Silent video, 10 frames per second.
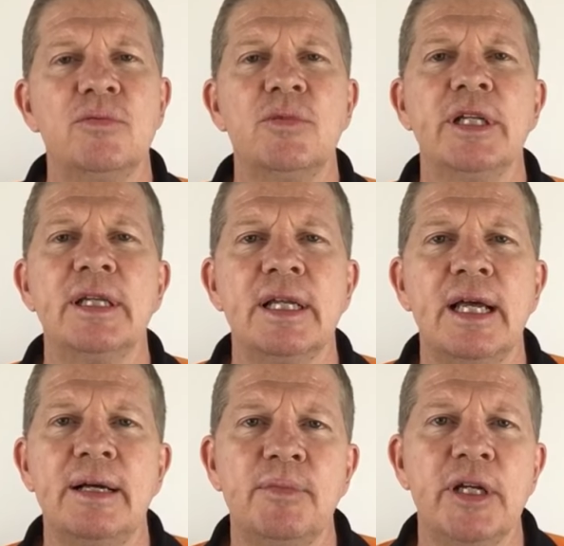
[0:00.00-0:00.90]
when the
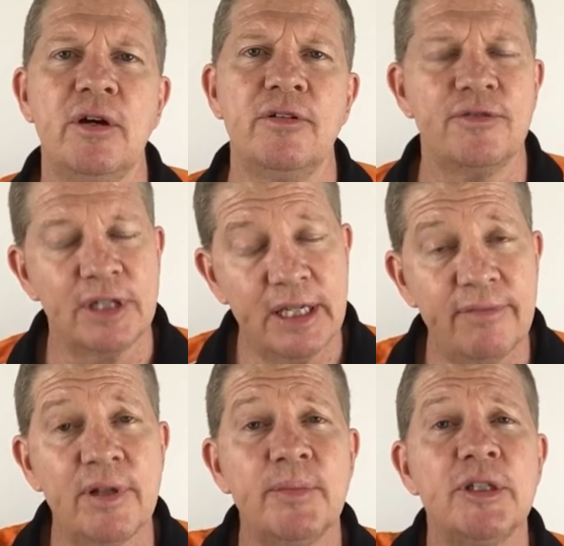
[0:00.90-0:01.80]
alarm went off, to
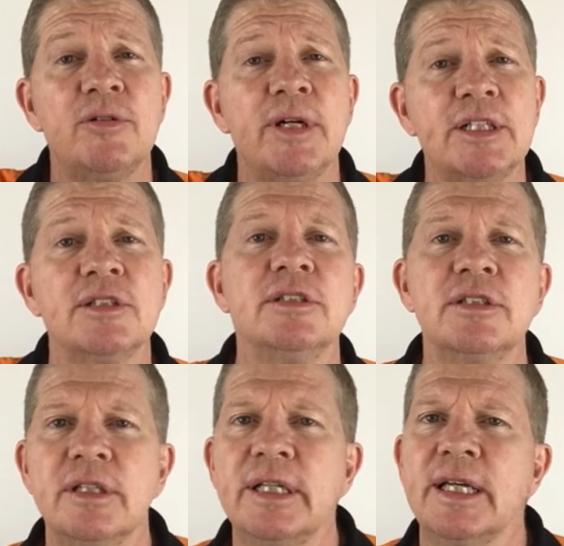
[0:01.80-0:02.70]
give them a direction
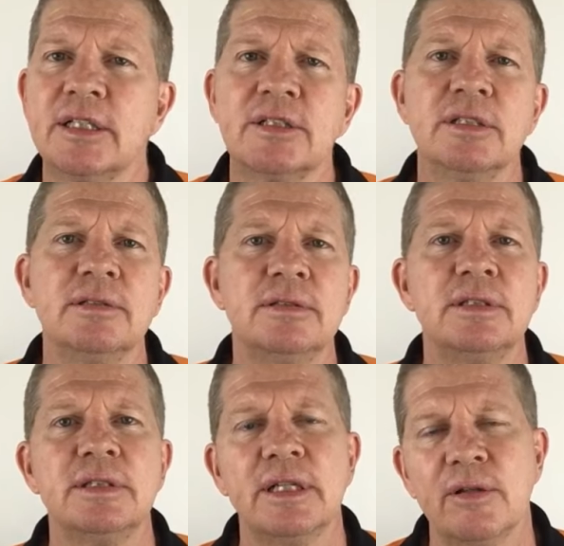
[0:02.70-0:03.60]
to the exit.
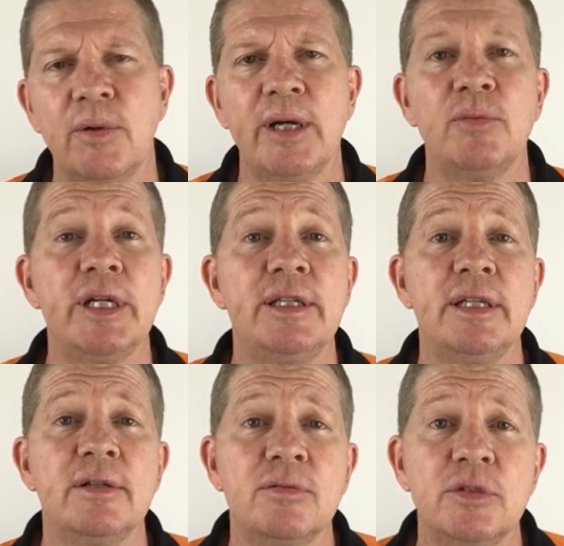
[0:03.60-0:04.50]
Now the way we
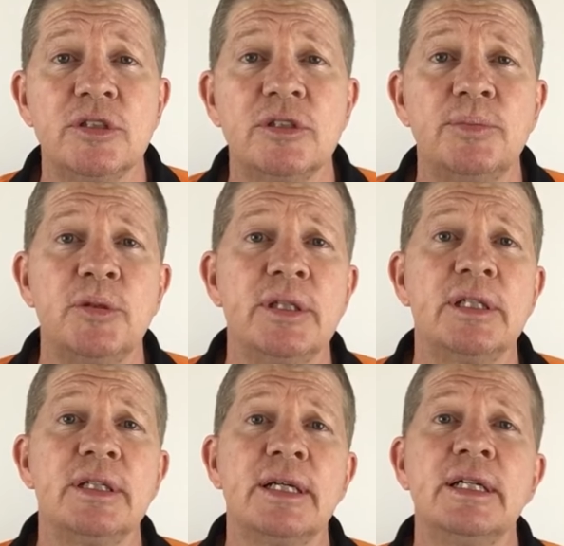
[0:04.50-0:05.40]
did it was to put
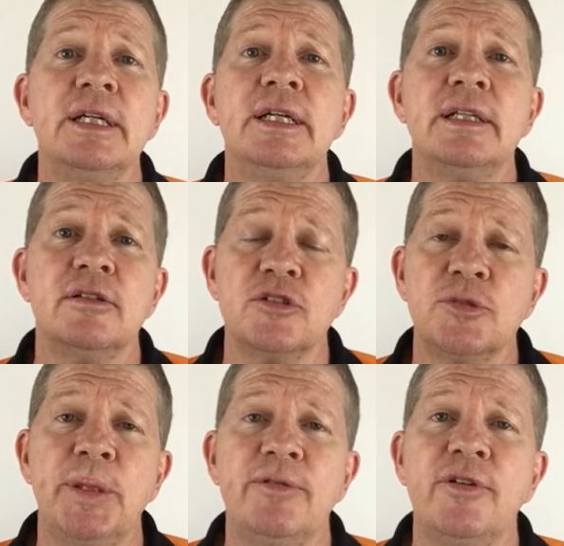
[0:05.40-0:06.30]
in little
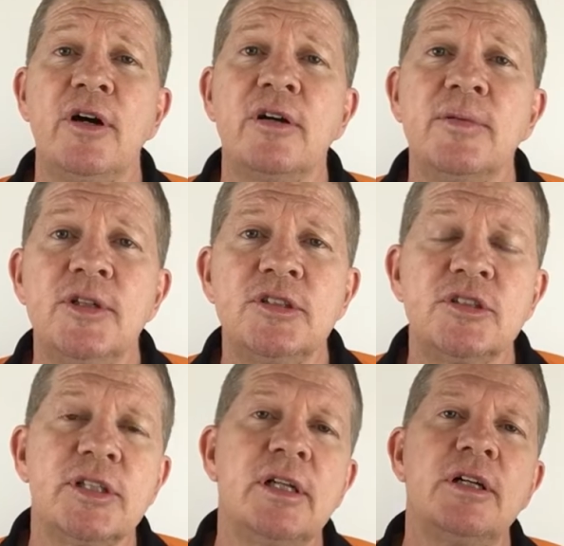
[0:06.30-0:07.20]
Spitfire
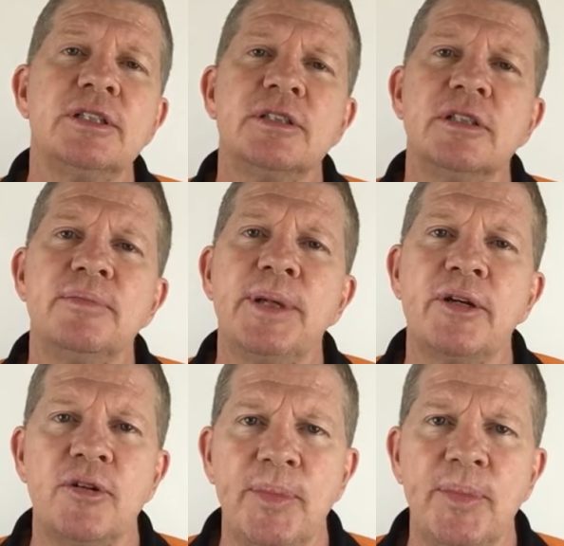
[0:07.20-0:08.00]
emergency lights that are battery